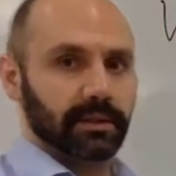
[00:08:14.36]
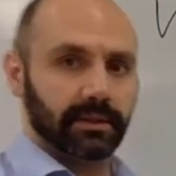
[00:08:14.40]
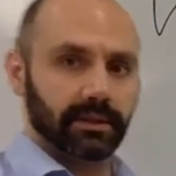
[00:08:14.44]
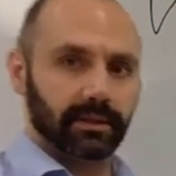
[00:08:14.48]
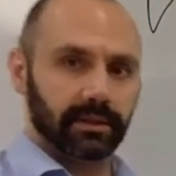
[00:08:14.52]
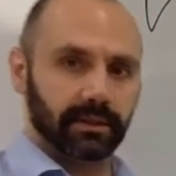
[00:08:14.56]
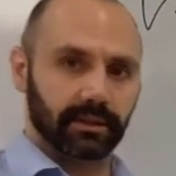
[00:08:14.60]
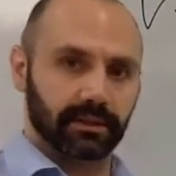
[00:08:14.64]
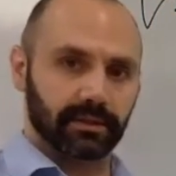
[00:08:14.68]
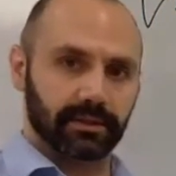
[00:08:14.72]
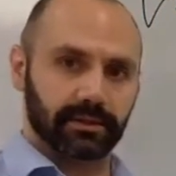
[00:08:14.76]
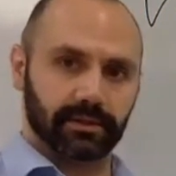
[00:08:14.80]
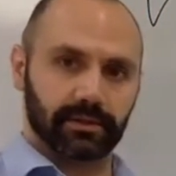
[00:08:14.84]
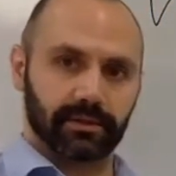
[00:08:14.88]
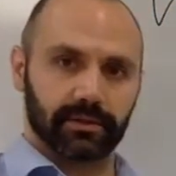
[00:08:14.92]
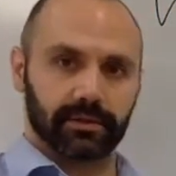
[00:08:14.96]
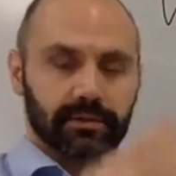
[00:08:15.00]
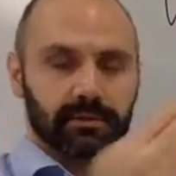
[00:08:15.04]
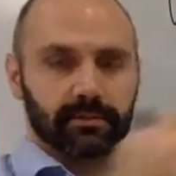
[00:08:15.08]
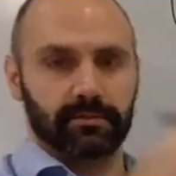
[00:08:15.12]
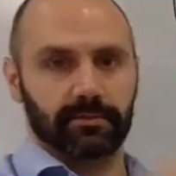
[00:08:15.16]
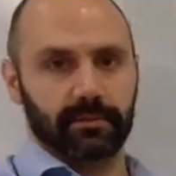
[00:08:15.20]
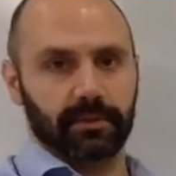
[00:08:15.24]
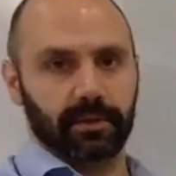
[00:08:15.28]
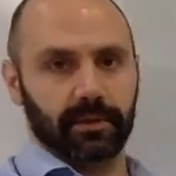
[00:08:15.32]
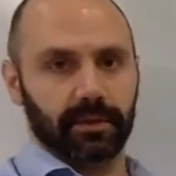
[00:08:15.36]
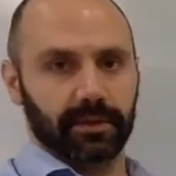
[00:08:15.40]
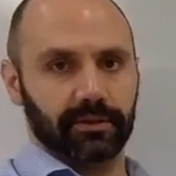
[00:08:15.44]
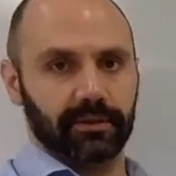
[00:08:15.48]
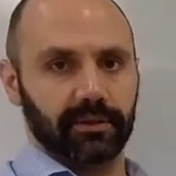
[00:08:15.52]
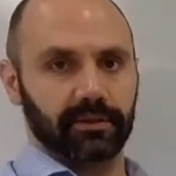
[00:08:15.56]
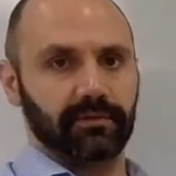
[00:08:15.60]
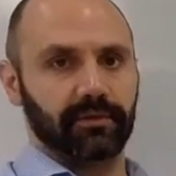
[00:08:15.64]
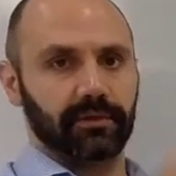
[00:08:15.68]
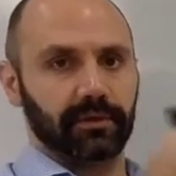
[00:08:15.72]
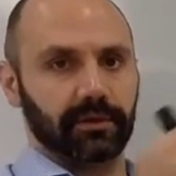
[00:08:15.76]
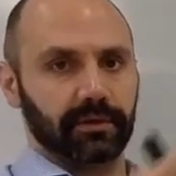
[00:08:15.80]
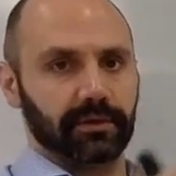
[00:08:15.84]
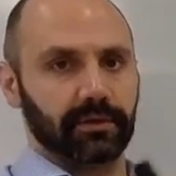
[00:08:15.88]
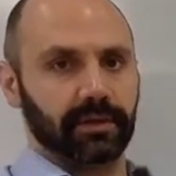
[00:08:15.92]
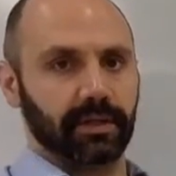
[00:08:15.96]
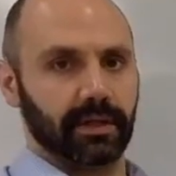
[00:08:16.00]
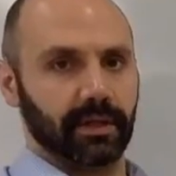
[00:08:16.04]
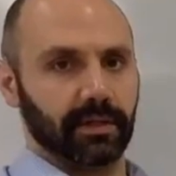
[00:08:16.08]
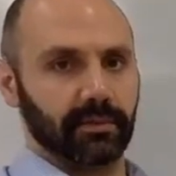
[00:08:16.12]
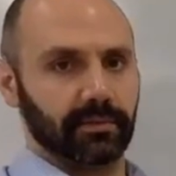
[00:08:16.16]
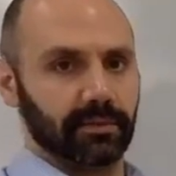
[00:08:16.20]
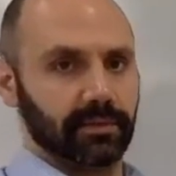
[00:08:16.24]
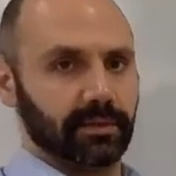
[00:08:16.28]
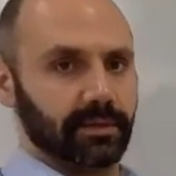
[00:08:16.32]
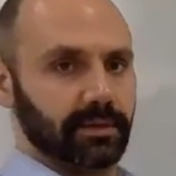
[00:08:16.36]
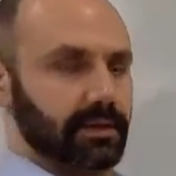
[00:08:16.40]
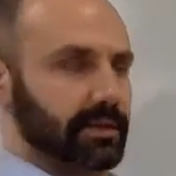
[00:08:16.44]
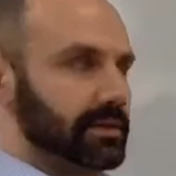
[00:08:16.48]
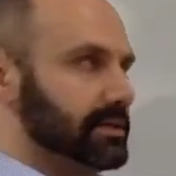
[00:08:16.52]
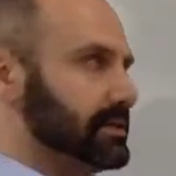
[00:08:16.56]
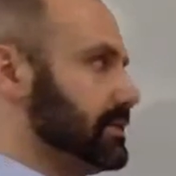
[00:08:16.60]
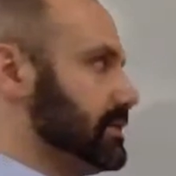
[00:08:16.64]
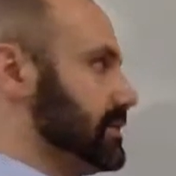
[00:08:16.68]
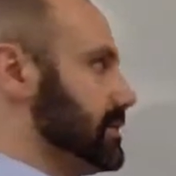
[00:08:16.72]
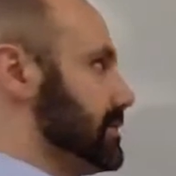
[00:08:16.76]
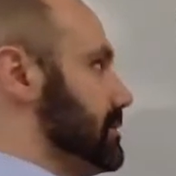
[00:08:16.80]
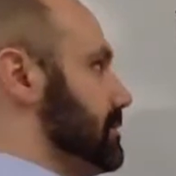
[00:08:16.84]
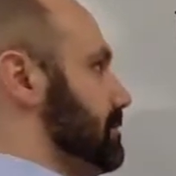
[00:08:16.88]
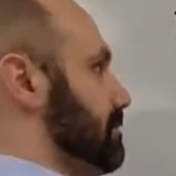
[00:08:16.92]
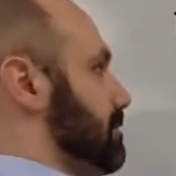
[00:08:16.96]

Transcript: is electric field times the distance.